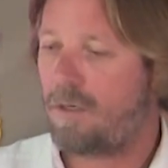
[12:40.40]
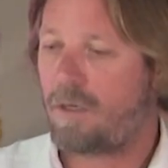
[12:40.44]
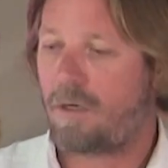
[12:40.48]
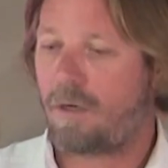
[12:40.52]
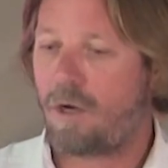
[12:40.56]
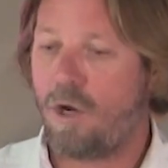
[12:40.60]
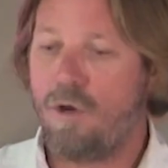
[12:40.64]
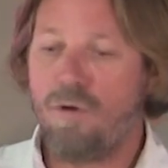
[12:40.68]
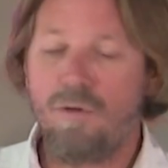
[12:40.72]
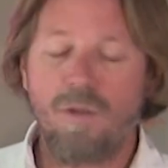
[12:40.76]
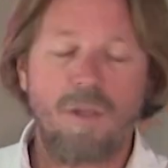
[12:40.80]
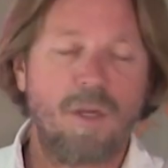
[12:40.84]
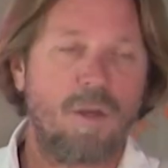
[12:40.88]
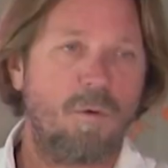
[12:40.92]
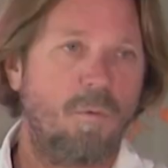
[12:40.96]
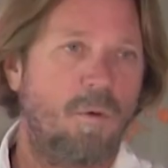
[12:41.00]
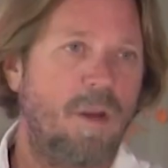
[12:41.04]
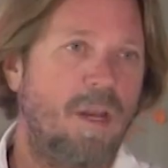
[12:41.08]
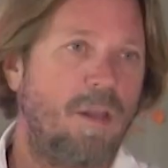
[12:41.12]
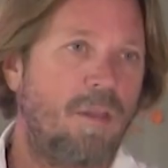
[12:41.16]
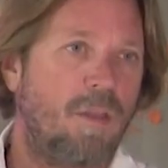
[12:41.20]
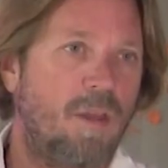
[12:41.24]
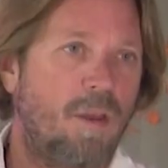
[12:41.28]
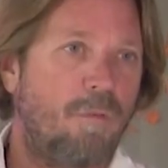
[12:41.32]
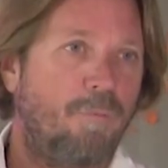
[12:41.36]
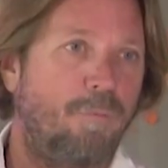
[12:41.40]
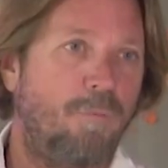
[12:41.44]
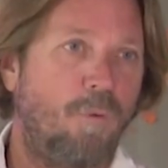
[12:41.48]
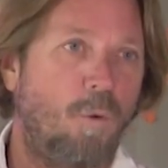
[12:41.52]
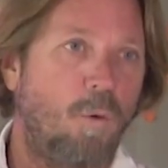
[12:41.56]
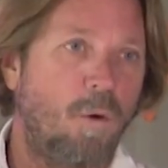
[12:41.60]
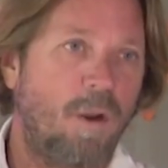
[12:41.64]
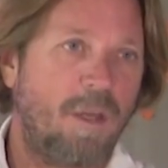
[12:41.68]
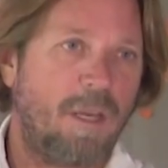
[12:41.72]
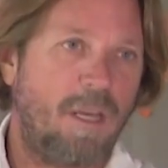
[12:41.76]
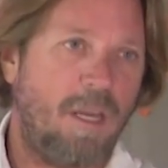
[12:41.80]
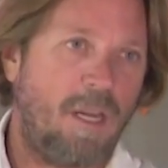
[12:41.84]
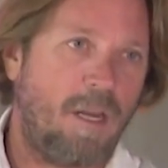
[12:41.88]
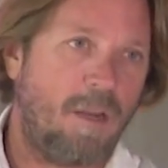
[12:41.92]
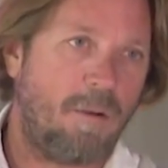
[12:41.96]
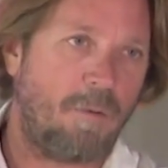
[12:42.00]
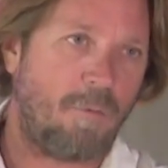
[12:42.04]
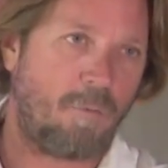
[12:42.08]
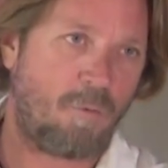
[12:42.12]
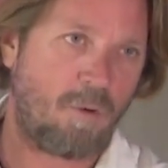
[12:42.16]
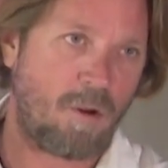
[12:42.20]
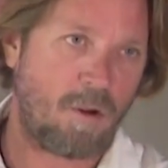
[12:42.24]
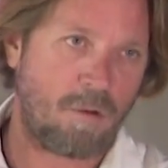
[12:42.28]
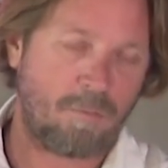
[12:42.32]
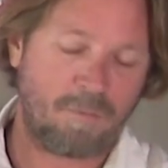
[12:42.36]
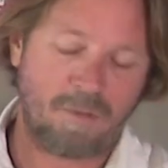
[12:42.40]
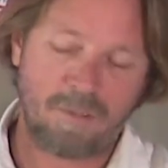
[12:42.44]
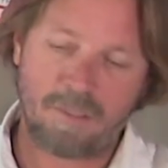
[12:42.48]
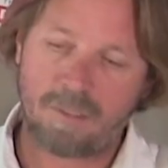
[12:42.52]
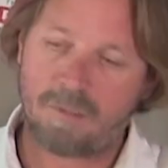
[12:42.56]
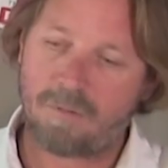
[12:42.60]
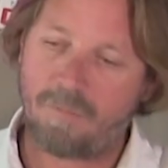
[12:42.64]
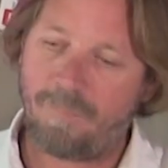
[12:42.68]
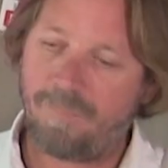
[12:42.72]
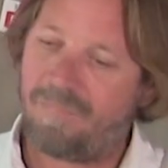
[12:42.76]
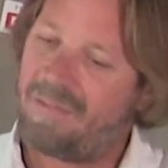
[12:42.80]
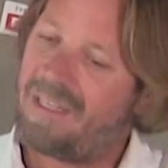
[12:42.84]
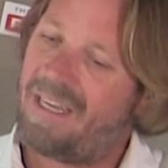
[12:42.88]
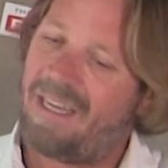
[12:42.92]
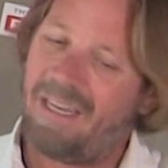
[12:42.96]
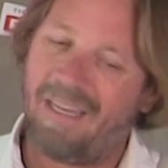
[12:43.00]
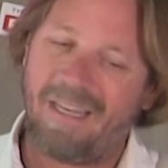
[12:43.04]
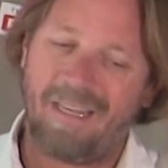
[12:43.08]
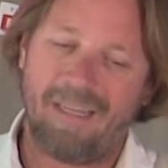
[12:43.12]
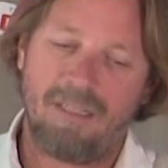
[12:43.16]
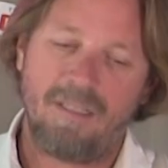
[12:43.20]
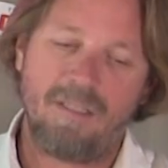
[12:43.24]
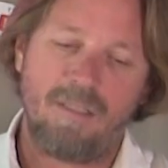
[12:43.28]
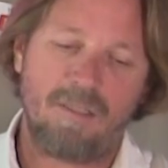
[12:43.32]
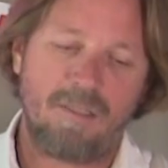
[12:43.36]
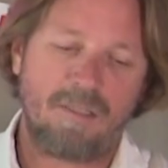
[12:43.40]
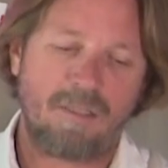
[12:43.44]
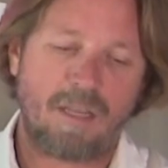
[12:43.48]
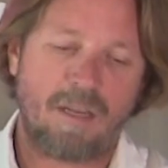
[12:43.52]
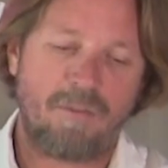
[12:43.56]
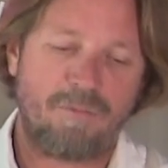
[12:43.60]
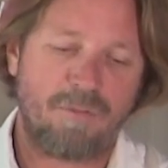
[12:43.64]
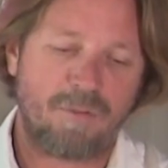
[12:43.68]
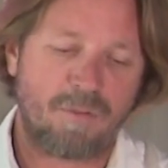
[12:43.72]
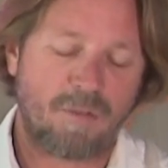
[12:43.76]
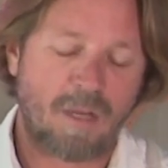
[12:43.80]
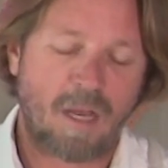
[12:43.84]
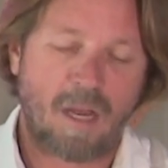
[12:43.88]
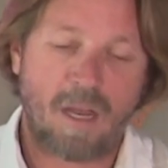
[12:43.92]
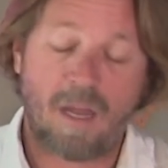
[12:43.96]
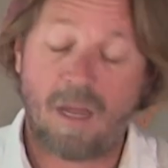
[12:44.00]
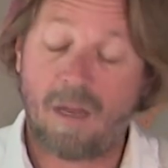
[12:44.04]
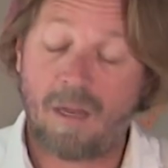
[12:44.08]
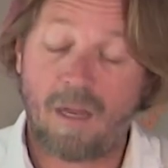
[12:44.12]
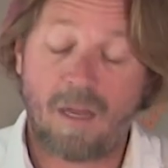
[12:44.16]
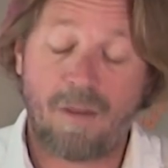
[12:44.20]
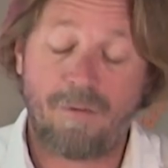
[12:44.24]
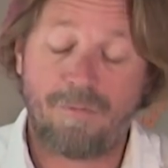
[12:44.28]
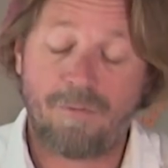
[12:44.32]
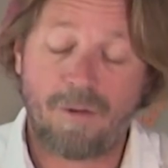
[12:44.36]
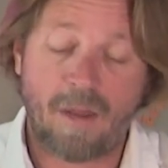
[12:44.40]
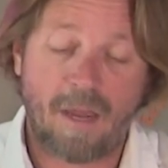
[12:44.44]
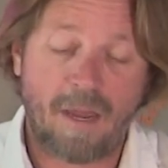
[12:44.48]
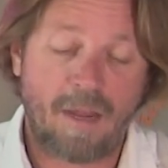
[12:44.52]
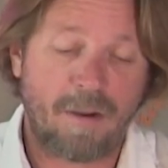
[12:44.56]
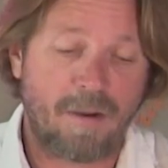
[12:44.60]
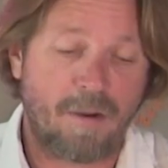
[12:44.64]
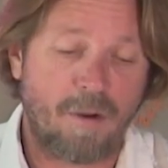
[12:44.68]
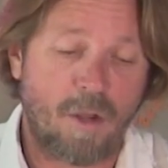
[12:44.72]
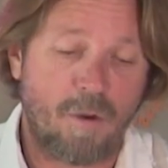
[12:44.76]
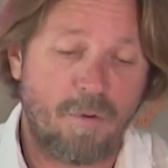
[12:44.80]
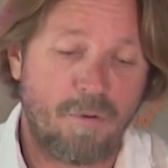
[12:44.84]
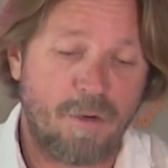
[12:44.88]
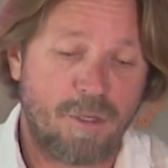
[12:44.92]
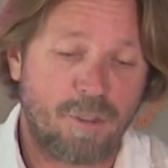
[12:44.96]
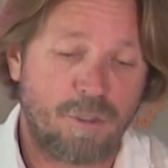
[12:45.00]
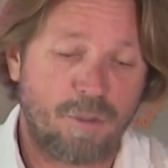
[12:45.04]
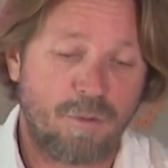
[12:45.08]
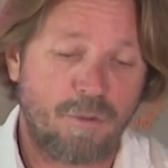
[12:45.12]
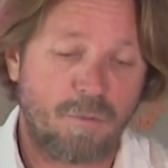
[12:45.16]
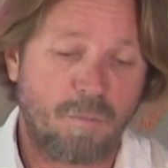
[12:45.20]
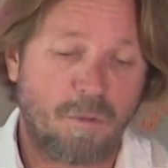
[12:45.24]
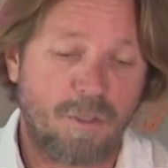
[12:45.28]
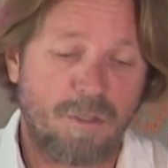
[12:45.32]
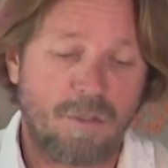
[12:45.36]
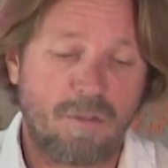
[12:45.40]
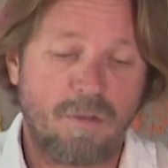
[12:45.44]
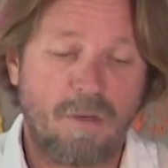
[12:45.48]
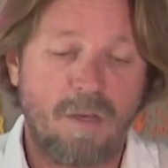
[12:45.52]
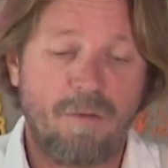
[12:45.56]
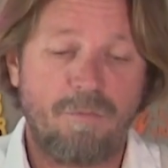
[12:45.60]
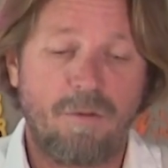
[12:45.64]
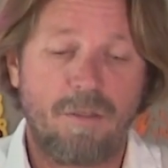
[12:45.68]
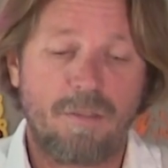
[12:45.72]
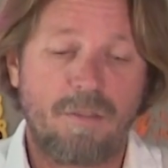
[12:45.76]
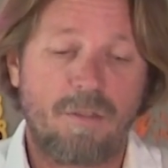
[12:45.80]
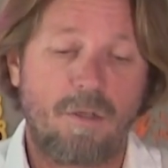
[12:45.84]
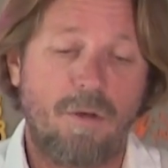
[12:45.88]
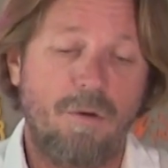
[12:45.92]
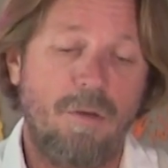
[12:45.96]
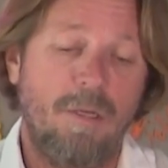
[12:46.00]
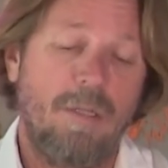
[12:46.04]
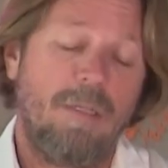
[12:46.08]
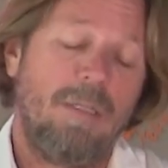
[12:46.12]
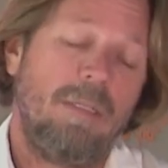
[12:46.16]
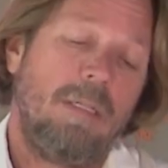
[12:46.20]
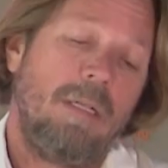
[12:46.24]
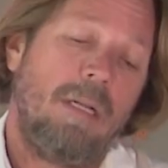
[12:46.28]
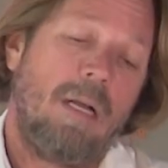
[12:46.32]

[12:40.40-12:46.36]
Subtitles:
clothing or anything falling in and around this, safe as I've had no issues whatsoever. So